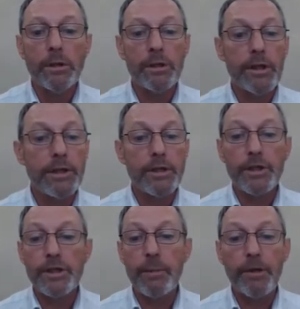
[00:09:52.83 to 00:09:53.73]
So these are
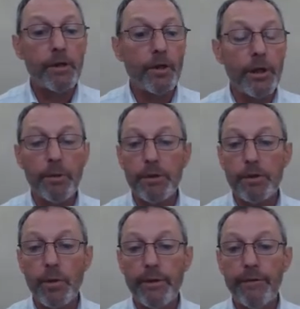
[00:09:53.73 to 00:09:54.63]
just some of the
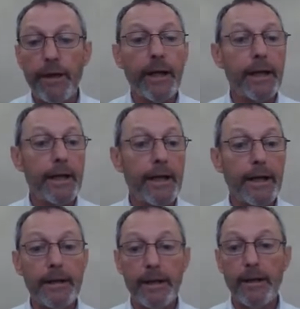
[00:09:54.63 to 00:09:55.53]
documents we've uh, had a
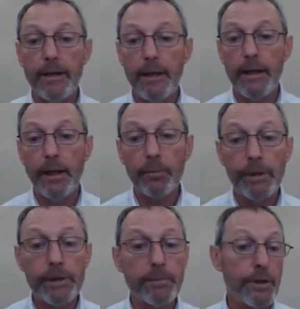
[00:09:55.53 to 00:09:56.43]
hand in uh,
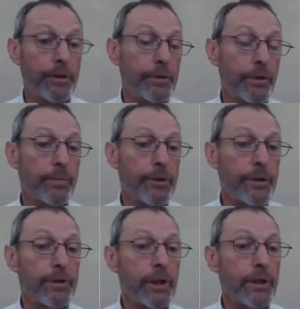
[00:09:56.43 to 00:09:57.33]
helping to produce or
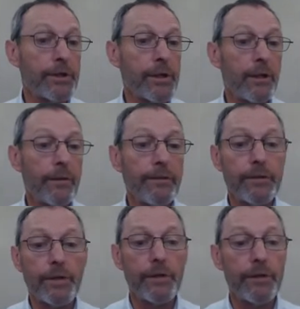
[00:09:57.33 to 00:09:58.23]
producing ourselves.
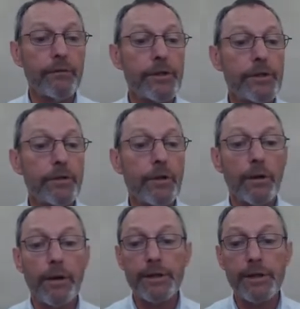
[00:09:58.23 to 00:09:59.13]
So the original
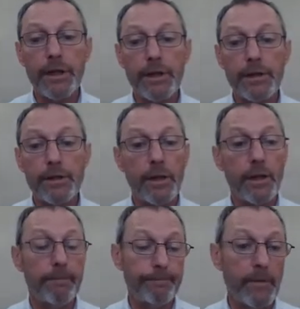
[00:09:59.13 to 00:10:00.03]
RICS
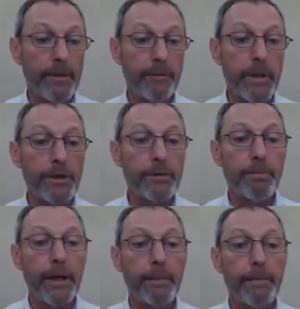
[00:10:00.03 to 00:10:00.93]
um, information
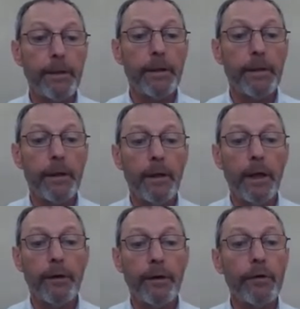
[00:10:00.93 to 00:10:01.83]
paper,
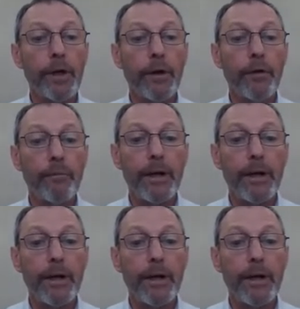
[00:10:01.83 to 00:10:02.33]
our own code of